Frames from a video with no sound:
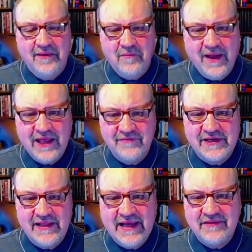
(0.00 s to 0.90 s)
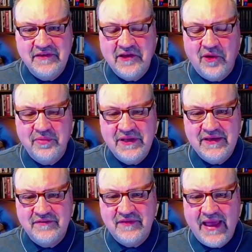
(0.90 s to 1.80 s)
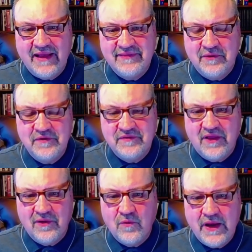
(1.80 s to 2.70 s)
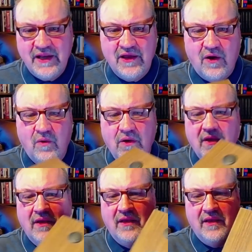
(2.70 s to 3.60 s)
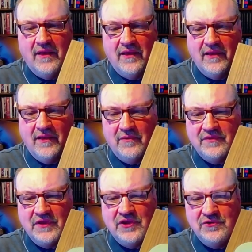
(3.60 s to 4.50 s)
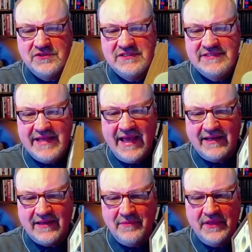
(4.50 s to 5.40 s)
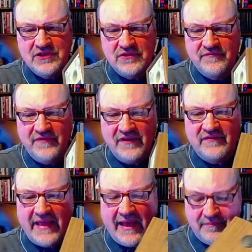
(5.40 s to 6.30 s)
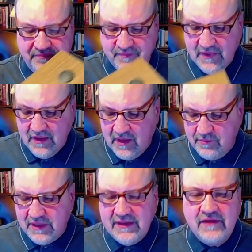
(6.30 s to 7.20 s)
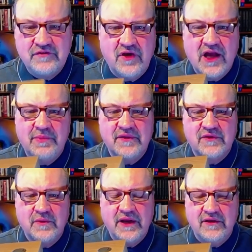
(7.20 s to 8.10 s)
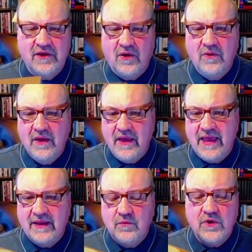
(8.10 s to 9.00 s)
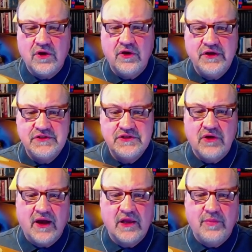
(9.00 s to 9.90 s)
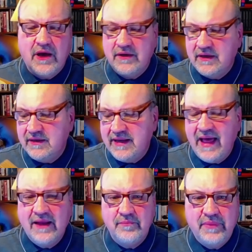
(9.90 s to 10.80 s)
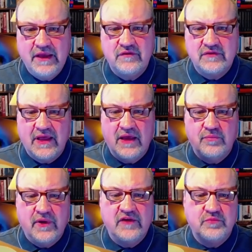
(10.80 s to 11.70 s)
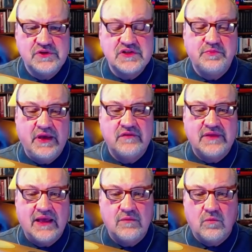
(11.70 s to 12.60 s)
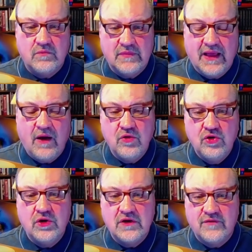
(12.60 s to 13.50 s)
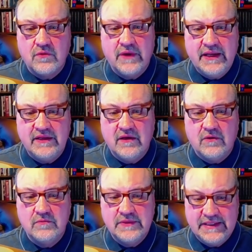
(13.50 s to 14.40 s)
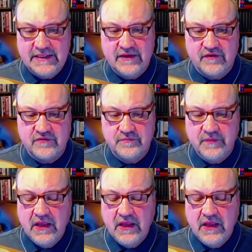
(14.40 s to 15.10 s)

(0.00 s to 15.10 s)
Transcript: what kind of a classy company is that that would sell a radio with a huge dent? I mean, they should fix that. But let's talk about the radio, and we're going to talk about it not based on price, but just based on how good of a radio it is.